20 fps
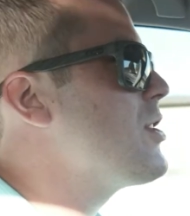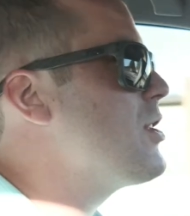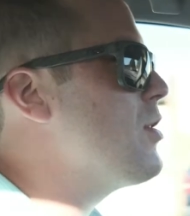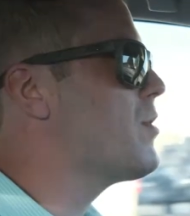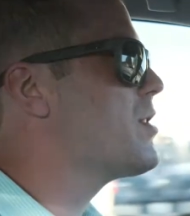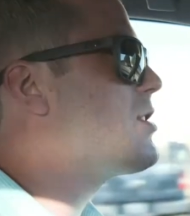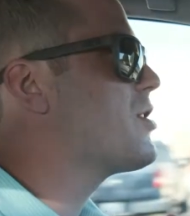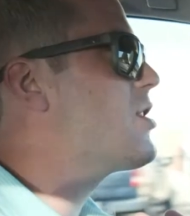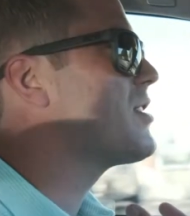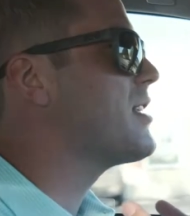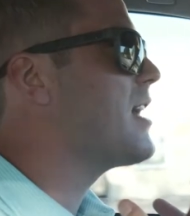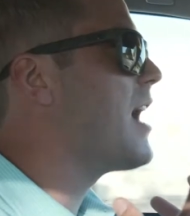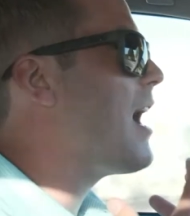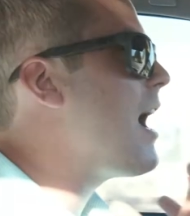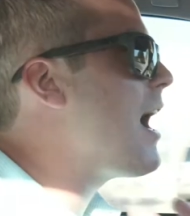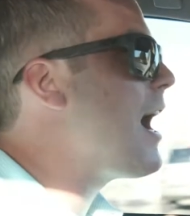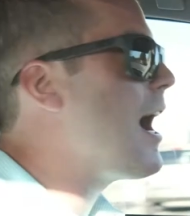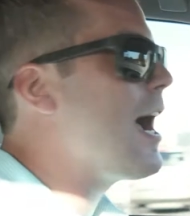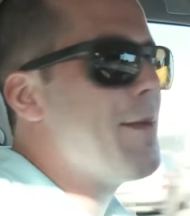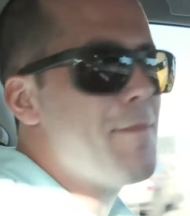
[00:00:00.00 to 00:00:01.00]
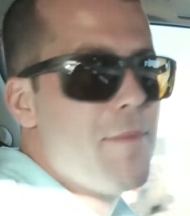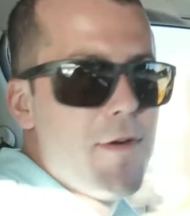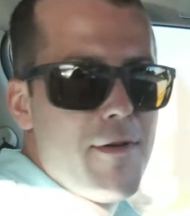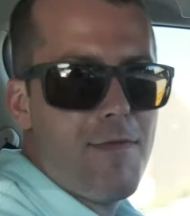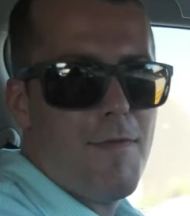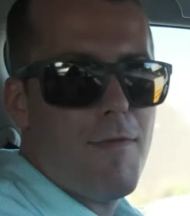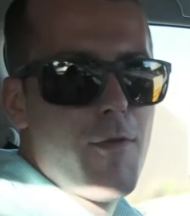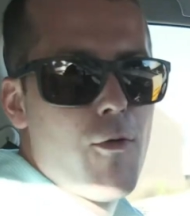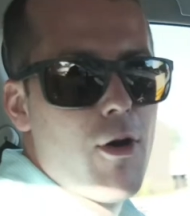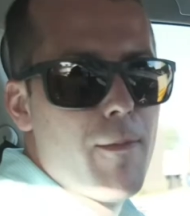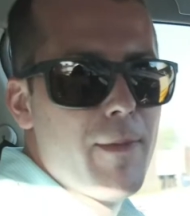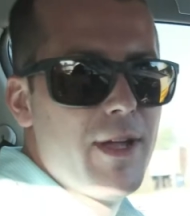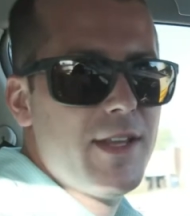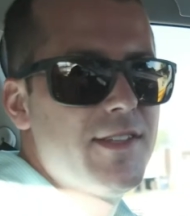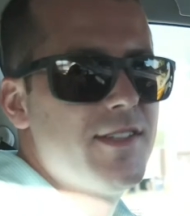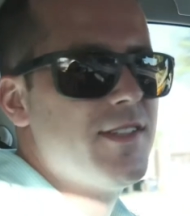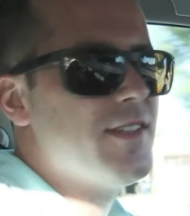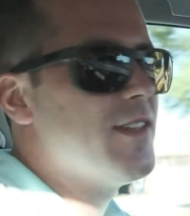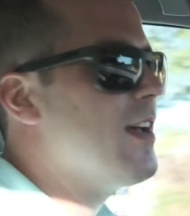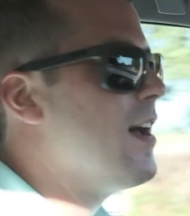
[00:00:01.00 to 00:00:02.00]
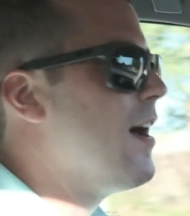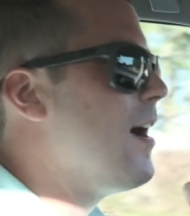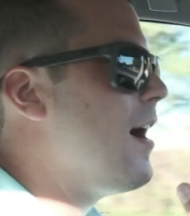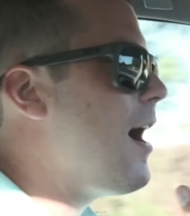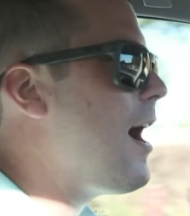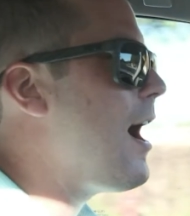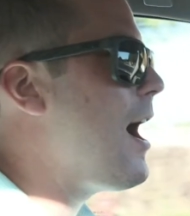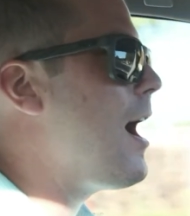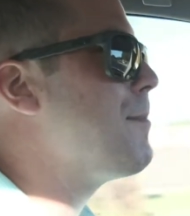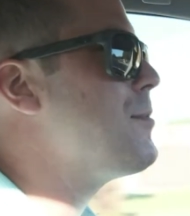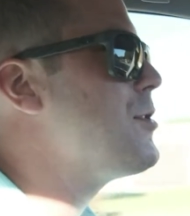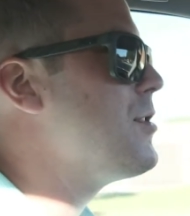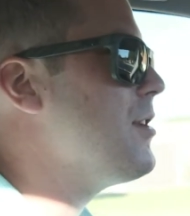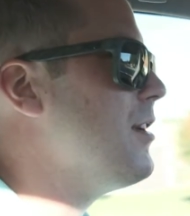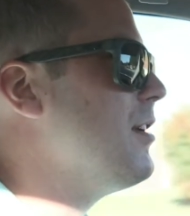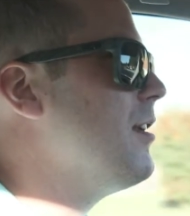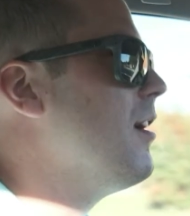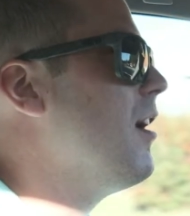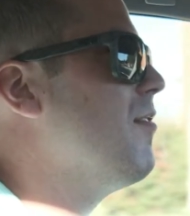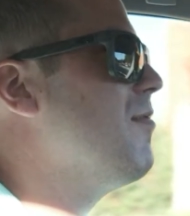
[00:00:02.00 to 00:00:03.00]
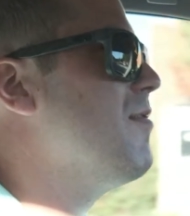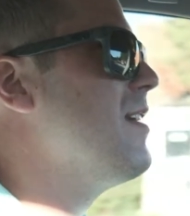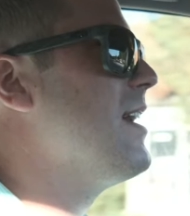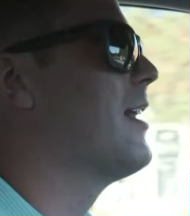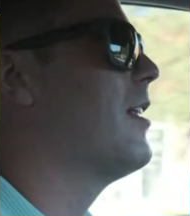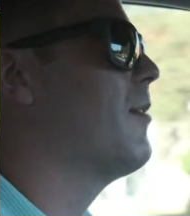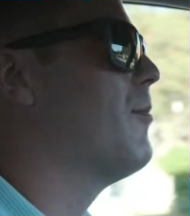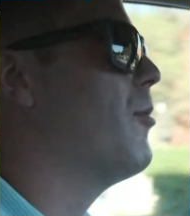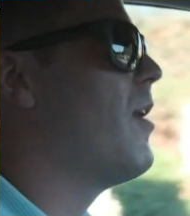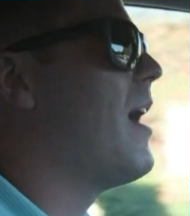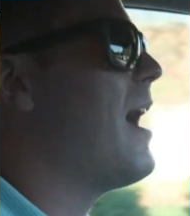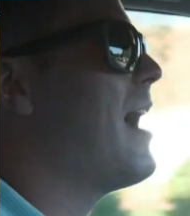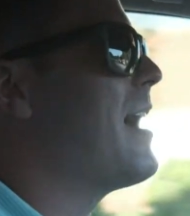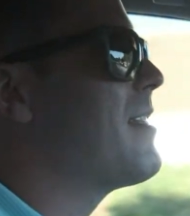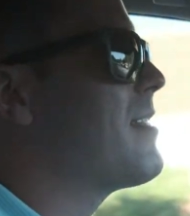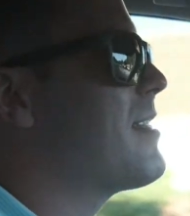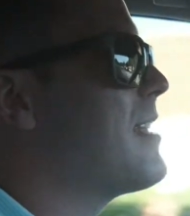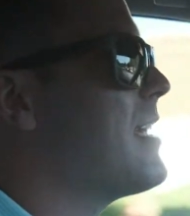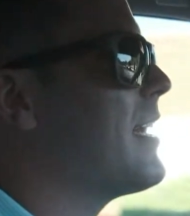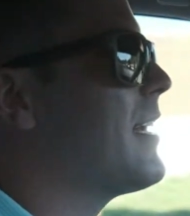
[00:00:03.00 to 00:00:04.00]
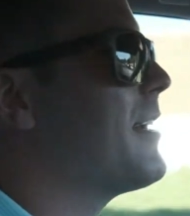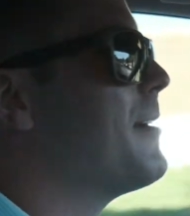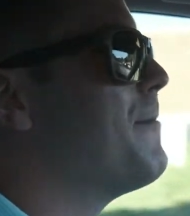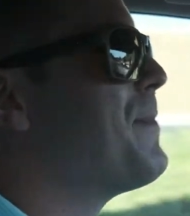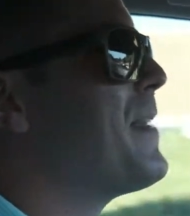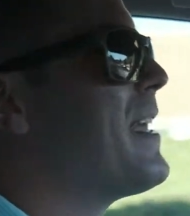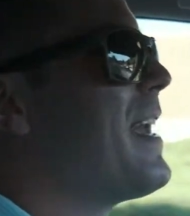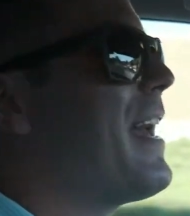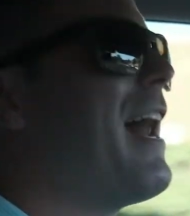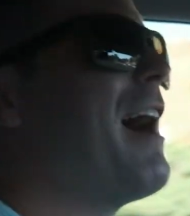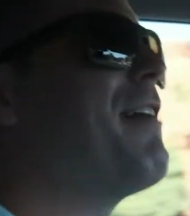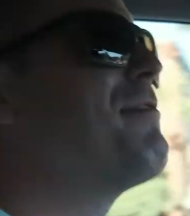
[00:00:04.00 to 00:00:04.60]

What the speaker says: there was just a high performance option available. I think, I